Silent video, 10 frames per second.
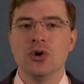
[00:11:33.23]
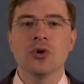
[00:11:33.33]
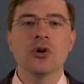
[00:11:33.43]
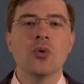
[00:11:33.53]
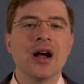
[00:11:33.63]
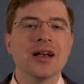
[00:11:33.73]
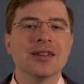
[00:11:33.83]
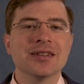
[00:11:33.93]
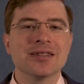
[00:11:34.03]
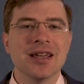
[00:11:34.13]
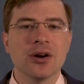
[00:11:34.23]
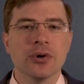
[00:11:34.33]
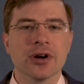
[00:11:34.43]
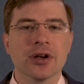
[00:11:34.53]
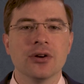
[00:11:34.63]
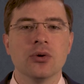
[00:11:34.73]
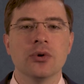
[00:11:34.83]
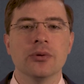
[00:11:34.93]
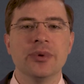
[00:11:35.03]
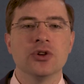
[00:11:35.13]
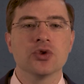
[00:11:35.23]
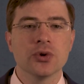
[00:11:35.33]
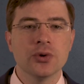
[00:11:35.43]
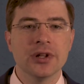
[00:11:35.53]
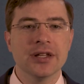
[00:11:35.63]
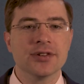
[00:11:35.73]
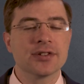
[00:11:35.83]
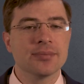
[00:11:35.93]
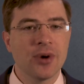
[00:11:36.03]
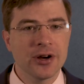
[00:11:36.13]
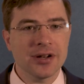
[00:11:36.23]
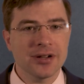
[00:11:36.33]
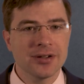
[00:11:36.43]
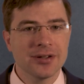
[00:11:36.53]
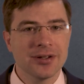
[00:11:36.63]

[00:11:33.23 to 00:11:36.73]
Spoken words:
your wireless network will be truly smart,